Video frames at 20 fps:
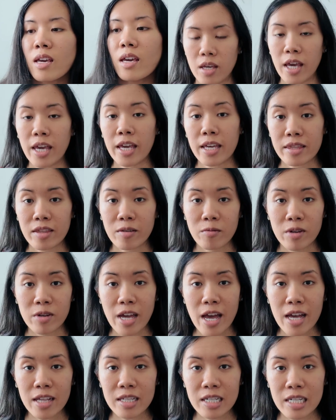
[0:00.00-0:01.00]
And the
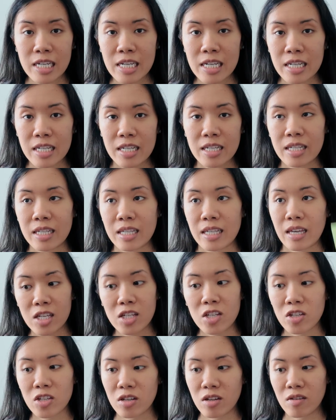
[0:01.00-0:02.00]
reality is
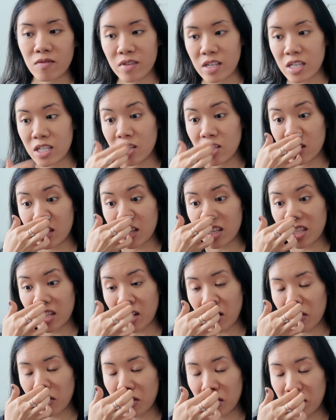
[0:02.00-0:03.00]
each of these sheets
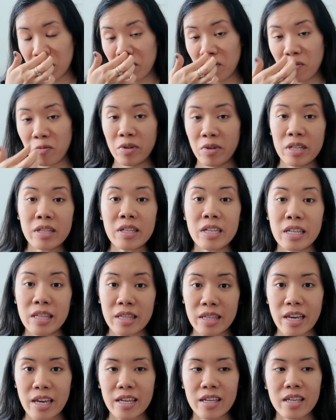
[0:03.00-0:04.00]
are just really
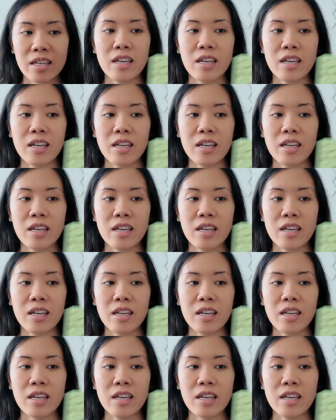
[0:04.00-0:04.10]
thick.